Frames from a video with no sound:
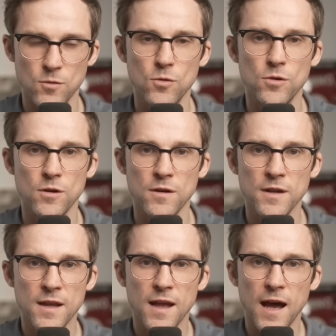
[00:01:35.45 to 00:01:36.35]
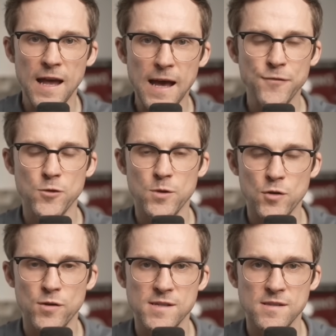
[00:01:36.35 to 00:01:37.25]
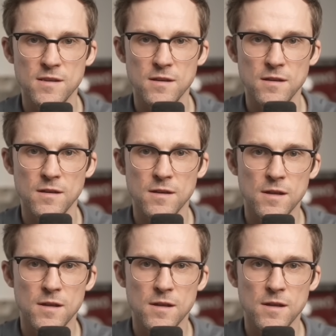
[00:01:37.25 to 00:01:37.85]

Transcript: or I have to increase the